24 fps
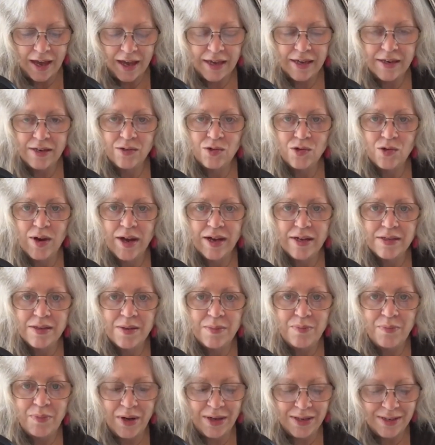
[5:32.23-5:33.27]
It attracts
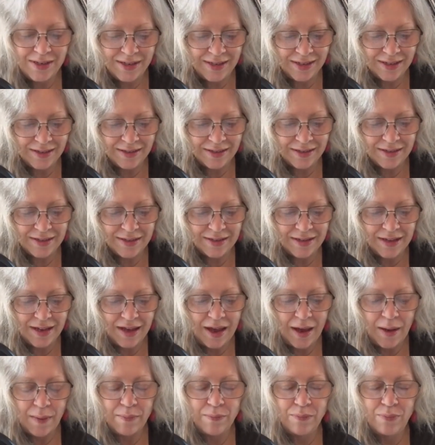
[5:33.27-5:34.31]
abundance,
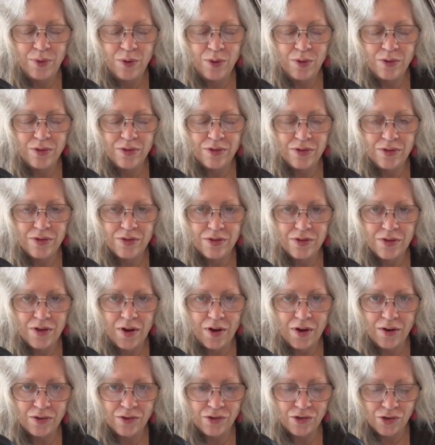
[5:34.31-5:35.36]
boosts
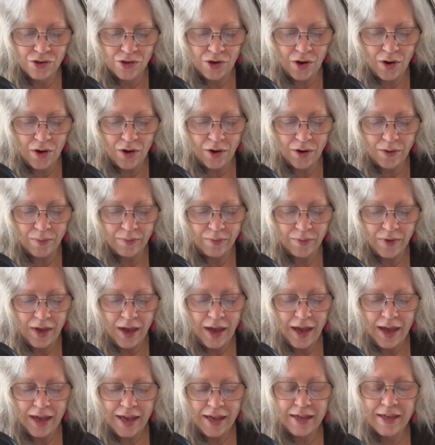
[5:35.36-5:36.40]
our charm.
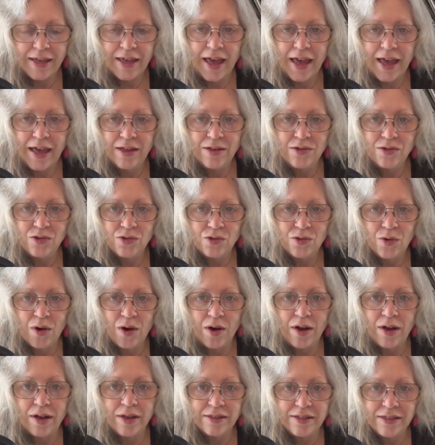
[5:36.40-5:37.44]
It can
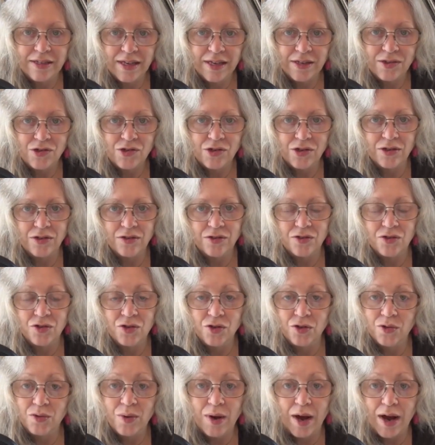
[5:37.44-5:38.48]
draw attention
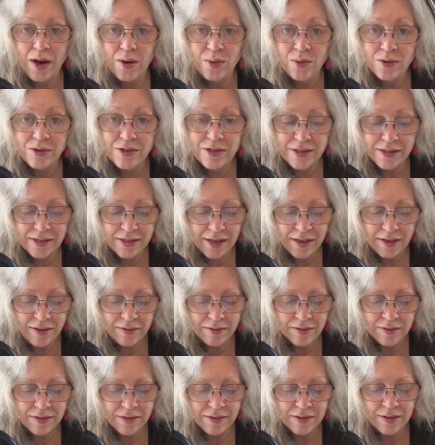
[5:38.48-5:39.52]
to our
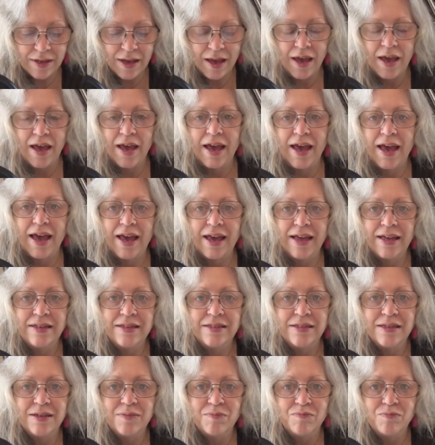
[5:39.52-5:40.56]
skills
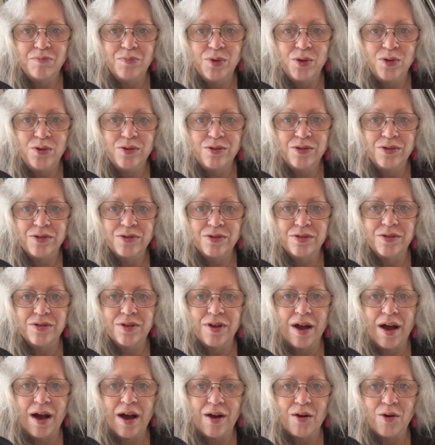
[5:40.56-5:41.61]
and it
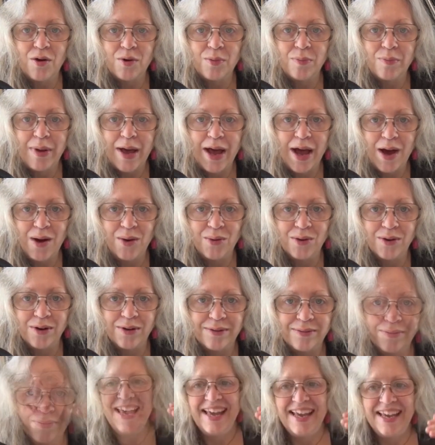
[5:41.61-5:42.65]
boosts our
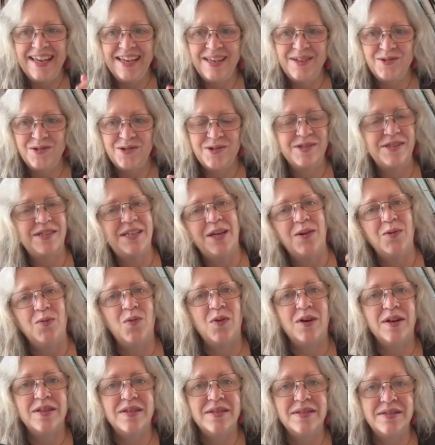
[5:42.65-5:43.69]
power. Interesting,
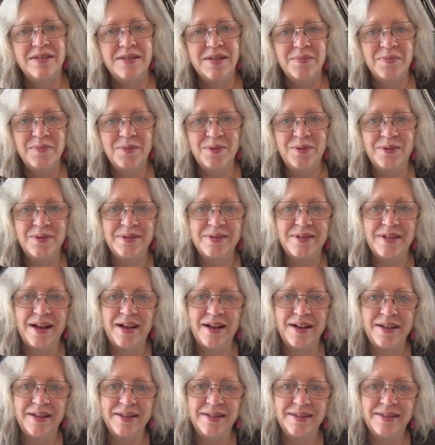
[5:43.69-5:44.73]
one of the symbols
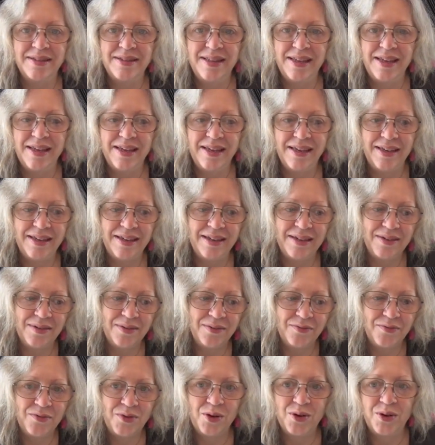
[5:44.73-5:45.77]
on the
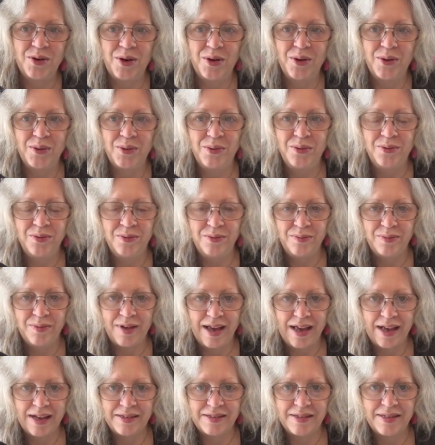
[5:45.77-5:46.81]
Virgo
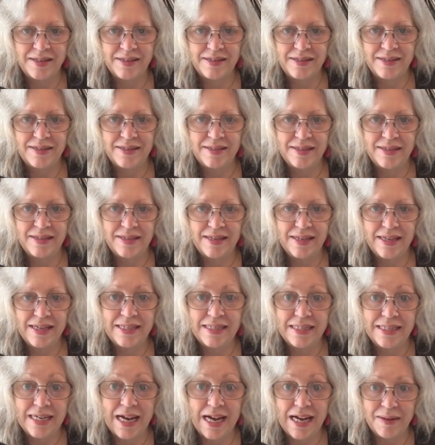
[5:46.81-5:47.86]
axis
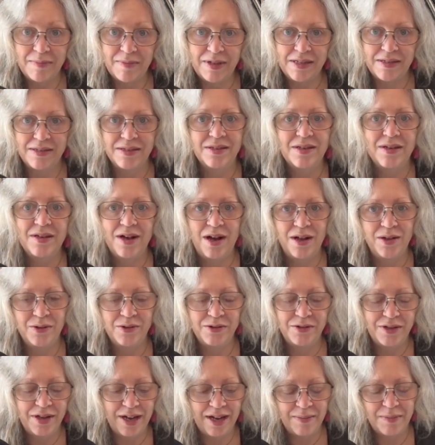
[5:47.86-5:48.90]
is diamonds,
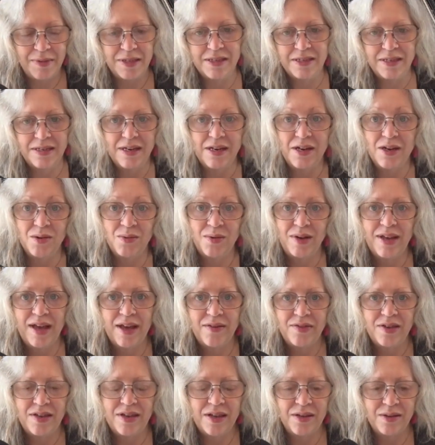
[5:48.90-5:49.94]
color diamonds, and here we
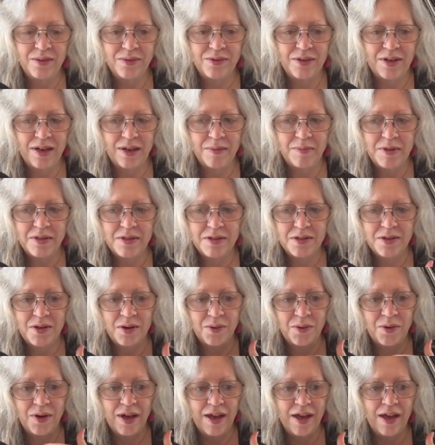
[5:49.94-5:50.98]
have a yellow diamond.
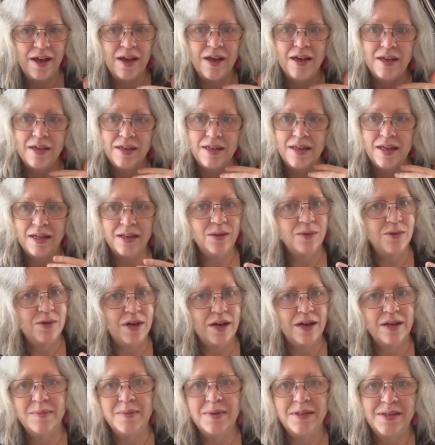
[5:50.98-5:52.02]
So yellow
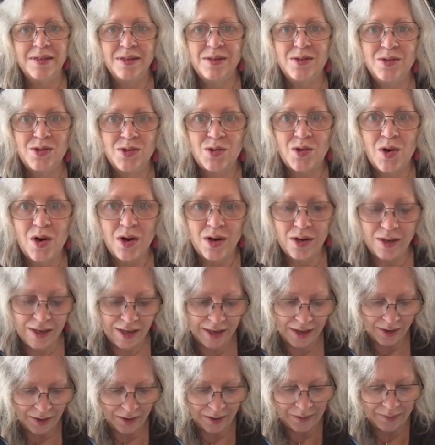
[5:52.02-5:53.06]
diamond is strong
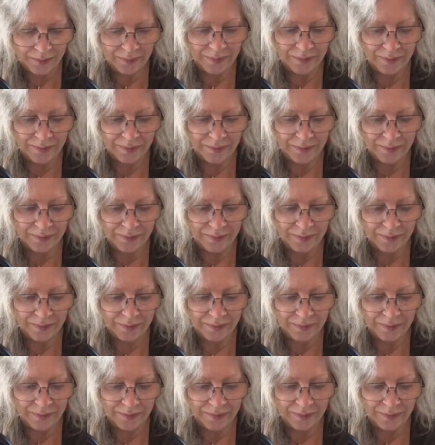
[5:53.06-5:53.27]
here.